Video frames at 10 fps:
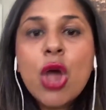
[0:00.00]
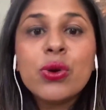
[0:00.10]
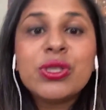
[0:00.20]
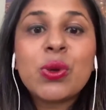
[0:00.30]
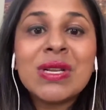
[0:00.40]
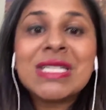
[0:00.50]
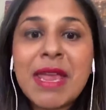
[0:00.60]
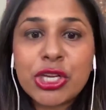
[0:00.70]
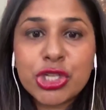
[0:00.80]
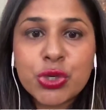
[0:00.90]
who's going to
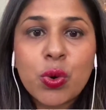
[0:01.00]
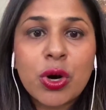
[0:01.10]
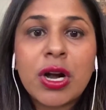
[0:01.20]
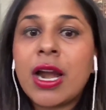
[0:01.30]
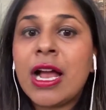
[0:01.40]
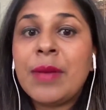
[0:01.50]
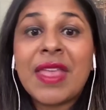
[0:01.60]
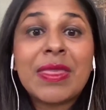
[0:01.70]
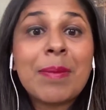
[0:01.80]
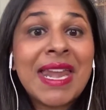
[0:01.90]
make sure
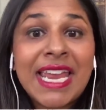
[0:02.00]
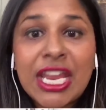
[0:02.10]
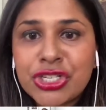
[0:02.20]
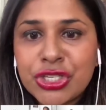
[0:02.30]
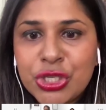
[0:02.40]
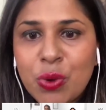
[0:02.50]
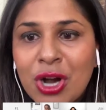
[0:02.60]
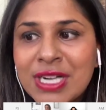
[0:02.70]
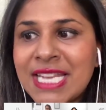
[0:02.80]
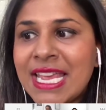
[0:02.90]
that the medications you
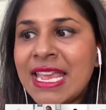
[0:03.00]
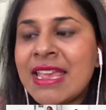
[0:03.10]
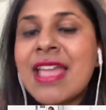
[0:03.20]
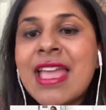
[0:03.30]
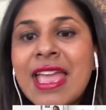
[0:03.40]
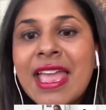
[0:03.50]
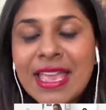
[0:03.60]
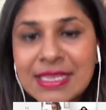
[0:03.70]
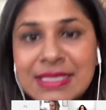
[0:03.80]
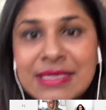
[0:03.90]
are taking
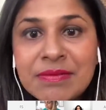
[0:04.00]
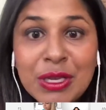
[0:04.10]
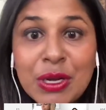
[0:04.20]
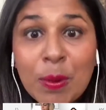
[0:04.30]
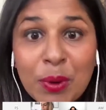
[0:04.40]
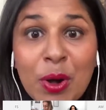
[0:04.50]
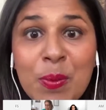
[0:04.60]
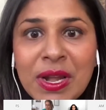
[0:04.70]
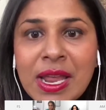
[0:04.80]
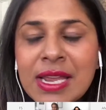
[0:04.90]
is,
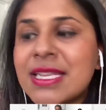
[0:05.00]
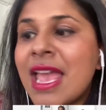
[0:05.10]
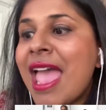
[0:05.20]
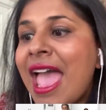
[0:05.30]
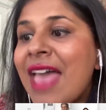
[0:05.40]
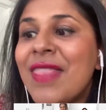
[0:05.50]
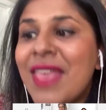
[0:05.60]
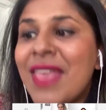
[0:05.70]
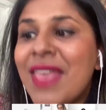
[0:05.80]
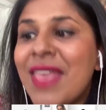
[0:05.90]
appropriate, and
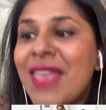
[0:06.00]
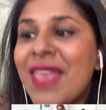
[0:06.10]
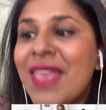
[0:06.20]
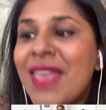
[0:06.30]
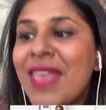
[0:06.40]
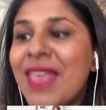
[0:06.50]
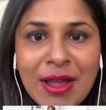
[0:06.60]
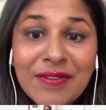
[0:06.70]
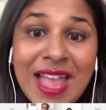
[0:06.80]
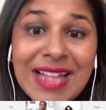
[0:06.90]
then kind of figure out
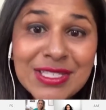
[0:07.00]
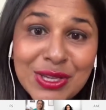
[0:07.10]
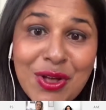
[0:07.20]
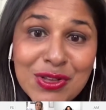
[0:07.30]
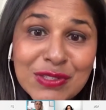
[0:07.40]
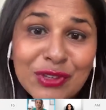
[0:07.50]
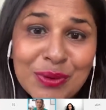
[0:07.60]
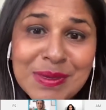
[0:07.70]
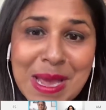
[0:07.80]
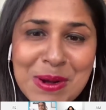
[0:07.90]
if that's the cause for your
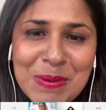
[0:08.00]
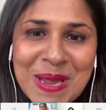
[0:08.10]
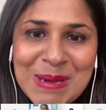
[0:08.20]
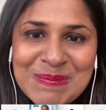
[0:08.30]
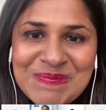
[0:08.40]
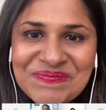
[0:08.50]
abdominal pain.